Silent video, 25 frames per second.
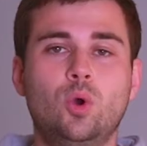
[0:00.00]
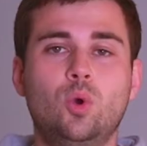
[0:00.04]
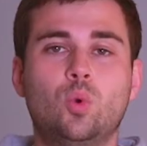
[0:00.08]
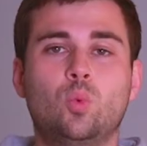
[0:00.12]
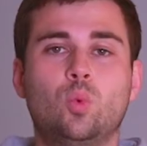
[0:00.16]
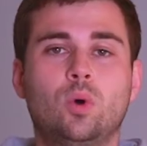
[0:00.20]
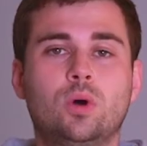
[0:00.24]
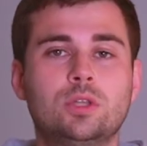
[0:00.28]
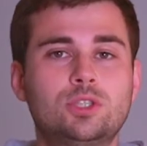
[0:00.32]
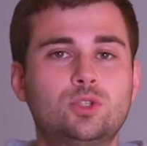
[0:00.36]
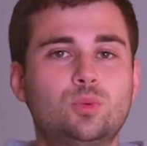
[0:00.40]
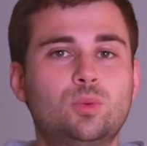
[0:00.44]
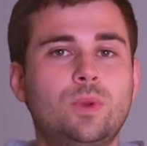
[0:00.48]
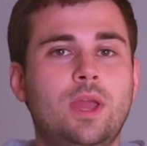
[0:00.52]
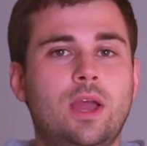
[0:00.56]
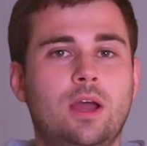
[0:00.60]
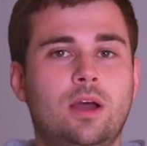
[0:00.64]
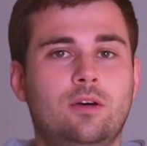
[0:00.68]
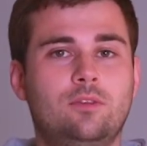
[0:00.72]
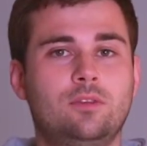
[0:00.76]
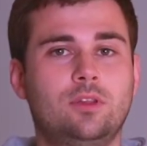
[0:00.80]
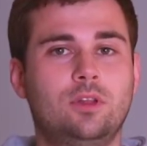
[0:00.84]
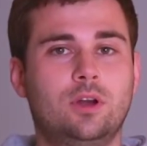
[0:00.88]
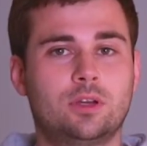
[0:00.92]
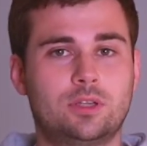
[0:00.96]
Once we
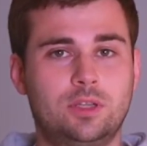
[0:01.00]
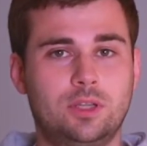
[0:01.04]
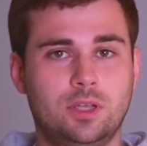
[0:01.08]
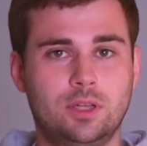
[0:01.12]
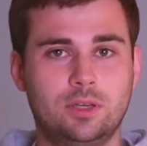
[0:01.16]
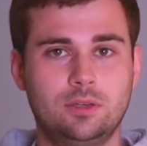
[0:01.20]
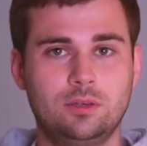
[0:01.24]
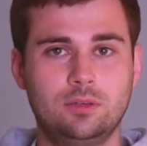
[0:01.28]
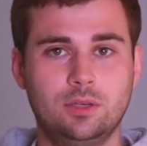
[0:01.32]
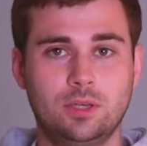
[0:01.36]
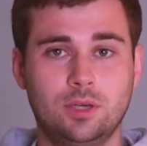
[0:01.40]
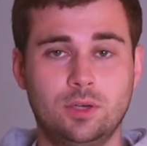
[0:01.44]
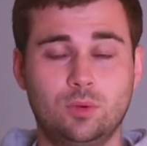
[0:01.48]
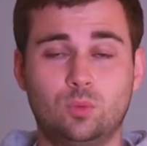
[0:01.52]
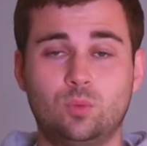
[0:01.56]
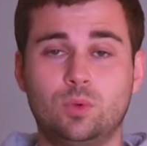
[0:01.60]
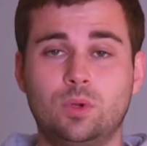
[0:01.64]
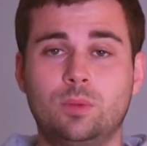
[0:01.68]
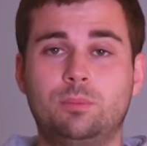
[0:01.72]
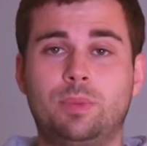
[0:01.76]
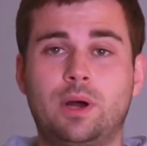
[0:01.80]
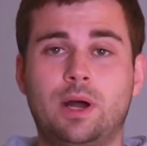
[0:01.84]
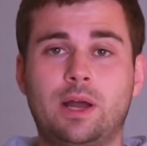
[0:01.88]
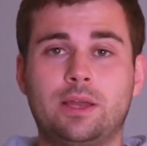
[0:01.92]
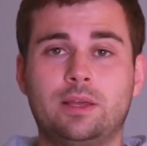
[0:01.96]
have logged in, we
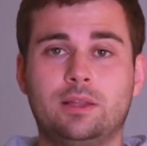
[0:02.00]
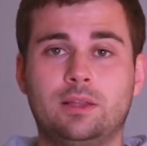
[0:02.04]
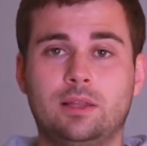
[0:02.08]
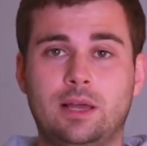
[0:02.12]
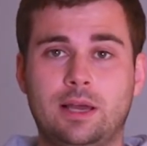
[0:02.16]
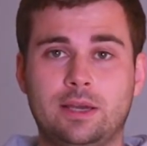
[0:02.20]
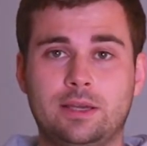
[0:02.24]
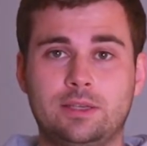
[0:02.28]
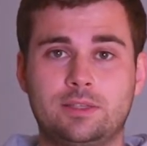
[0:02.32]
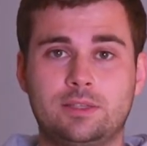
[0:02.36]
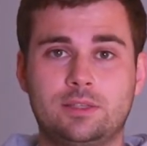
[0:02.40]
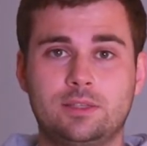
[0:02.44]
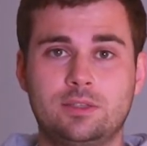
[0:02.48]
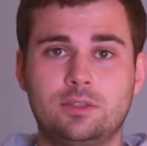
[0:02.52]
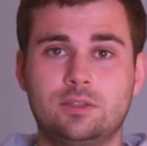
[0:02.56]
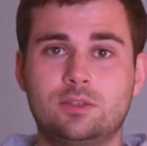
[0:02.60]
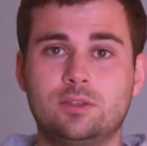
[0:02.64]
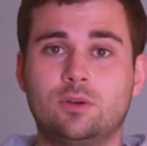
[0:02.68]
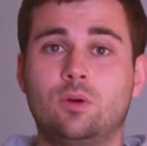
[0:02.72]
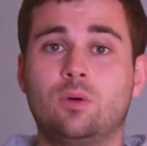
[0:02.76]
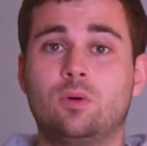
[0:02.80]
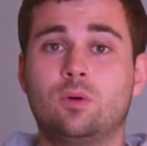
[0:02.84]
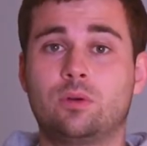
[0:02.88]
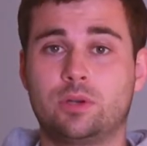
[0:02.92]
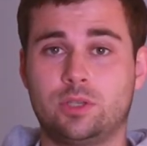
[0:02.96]
buy a license
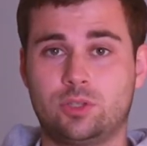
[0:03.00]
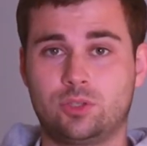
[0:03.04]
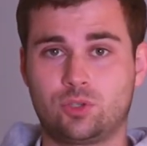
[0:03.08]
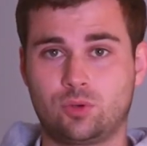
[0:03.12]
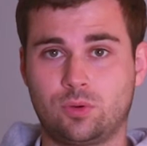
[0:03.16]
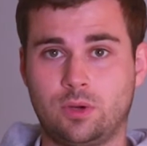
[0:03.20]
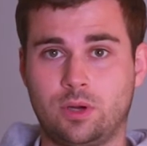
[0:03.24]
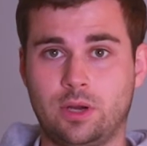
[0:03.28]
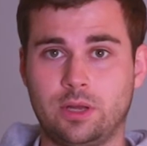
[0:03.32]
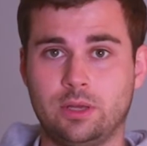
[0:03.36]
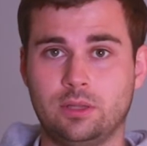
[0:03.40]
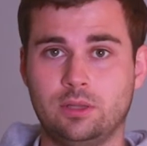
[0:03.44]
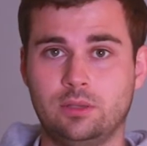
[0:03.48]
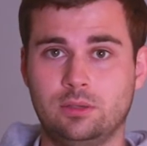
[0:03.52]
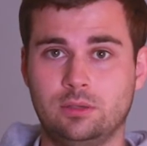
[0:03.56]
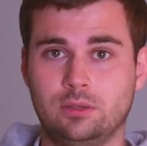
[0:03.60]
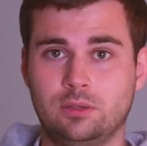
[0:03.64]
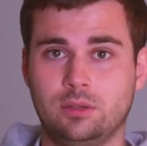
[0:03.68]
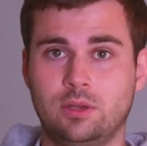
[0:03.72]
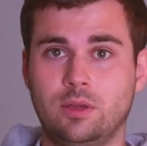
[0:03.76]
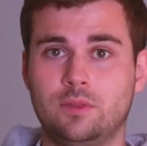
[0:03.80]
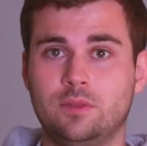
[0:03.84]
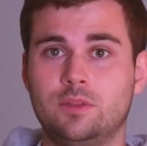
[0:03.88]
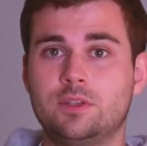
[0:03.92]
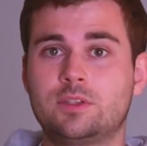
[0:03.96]
or a trial.
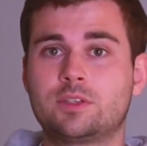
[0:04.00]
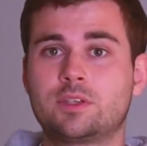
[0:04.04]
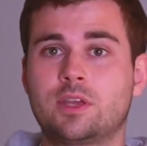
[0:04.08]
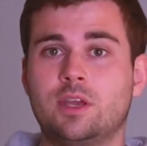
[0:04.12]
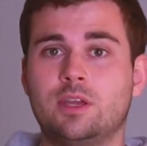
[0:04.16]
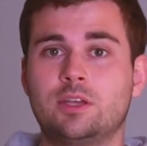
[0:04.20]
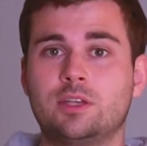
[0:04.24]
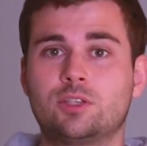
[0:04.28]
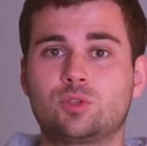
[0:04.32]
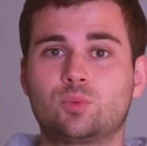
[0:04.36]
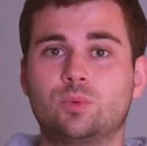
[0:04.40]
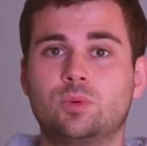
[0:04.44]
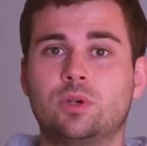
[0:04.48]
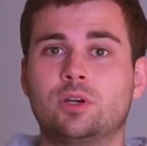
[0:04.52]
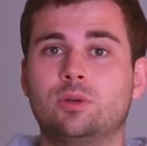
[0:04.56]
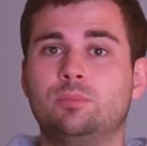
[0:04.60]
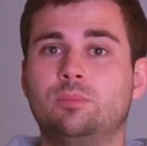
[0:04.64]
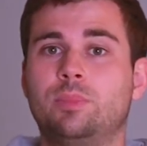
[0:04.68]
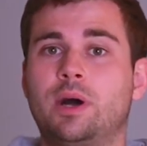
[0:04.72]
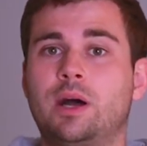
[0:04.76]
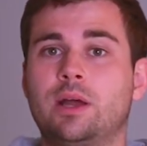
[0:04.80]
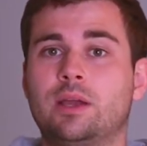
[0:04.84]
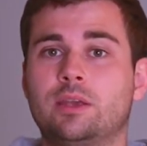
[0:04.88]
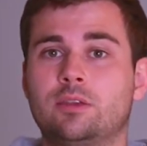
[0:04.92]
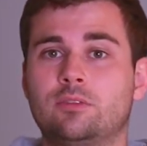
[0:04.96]
In this case, we are
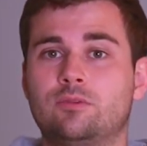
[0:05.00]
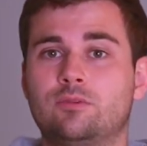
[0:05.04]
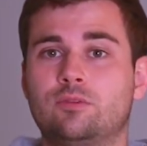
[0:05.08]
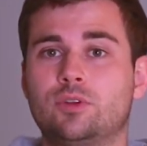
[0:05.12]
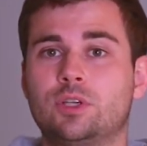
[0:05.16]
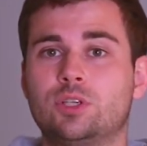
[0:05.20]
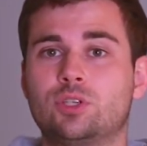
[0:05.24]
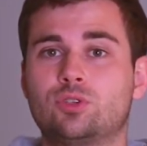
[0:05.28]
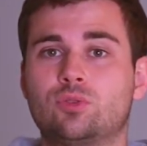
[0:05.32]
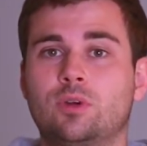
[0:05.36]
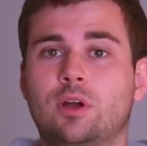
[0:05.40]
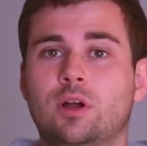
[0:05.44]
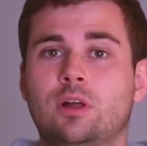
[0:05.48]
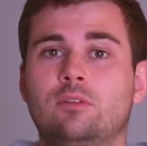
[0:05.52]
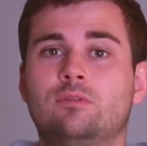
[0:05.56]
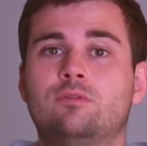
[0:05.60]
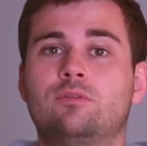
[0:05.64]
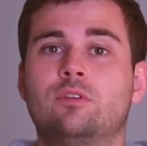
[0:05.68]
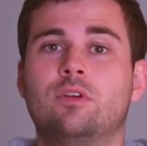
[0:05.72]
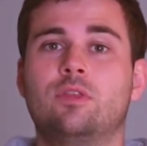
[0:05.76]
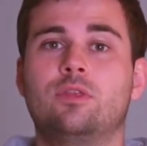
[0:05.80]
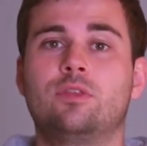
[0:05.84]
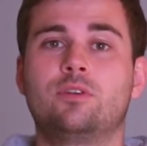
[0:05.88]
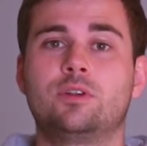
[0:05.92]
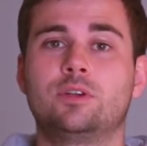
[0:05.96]
buying a free trial for
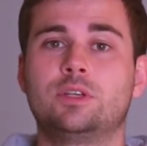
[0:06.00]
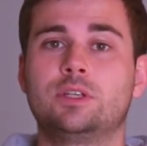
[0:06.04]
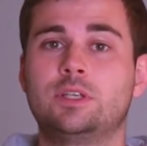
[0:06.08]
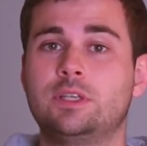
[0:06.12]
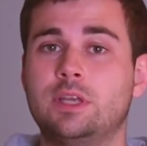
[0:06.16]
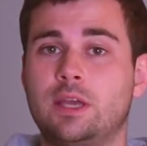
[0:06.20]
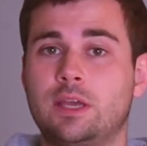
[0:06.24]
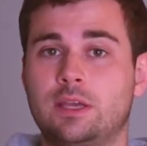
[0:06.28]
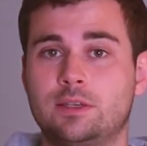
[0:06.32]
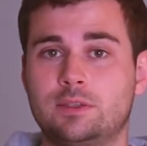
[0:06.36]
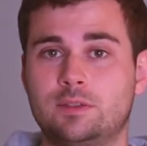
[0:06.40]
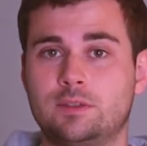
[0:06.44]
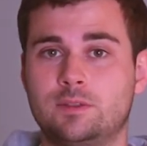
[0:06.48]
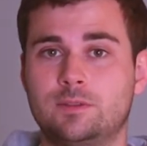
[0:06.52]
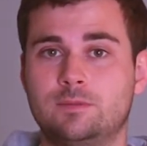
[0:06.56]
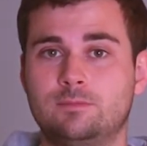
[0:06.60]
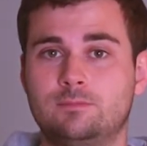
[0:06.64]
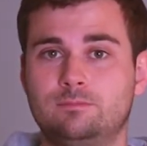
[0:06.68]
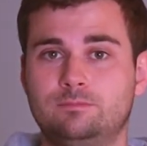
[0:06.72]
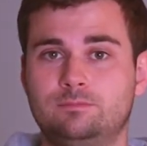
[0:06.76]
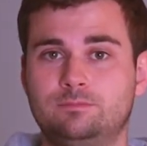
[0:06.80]
30 days.